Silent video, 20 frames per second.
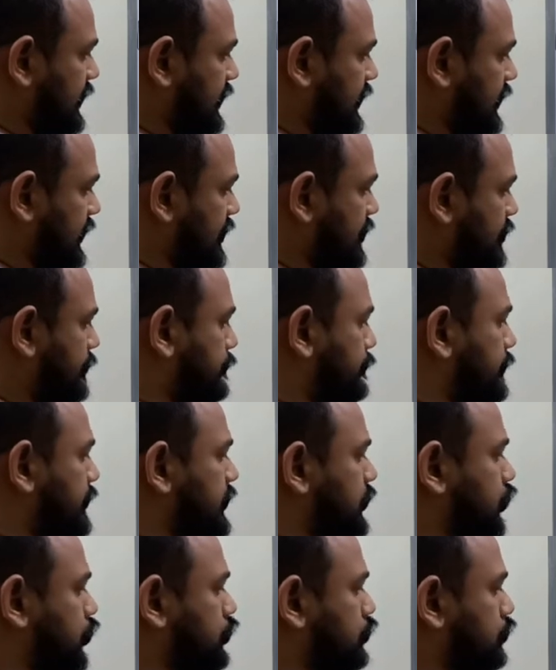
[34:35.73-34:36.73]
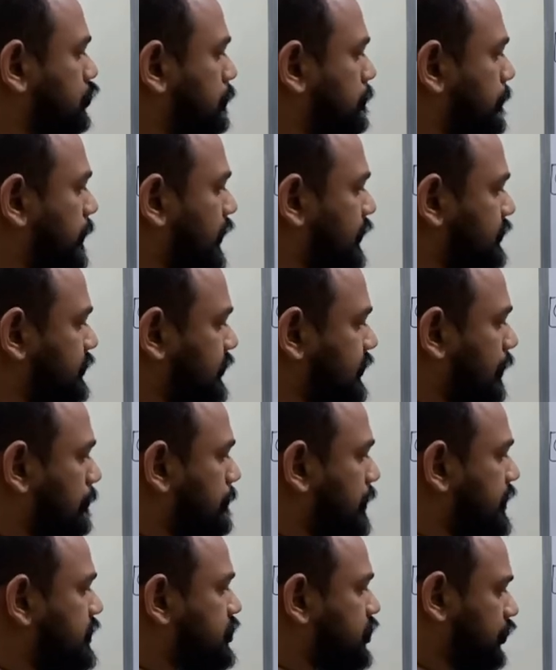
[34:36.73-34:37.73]
the first root plus some
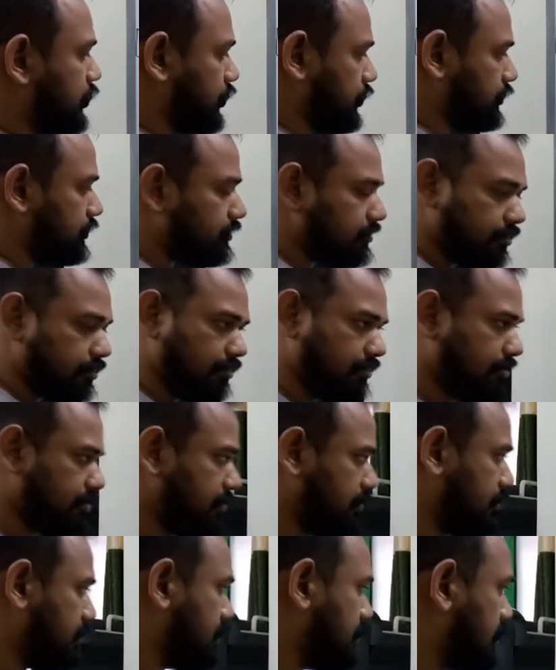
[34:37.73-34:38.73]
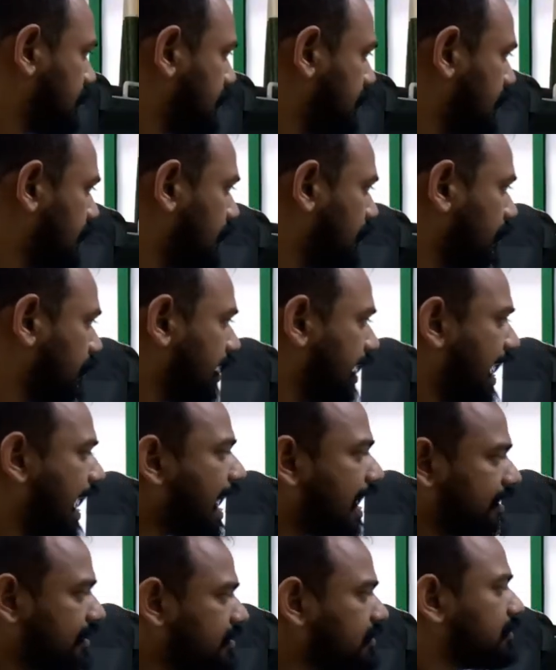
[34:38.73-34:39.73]
integer, okay,
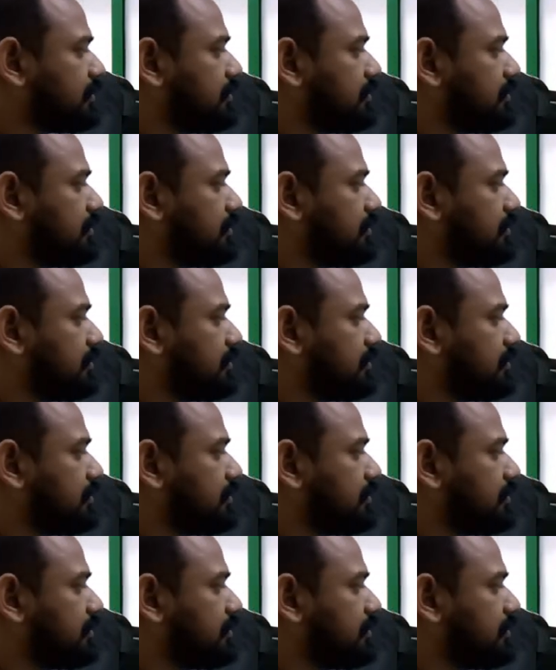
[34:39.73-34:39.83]
n,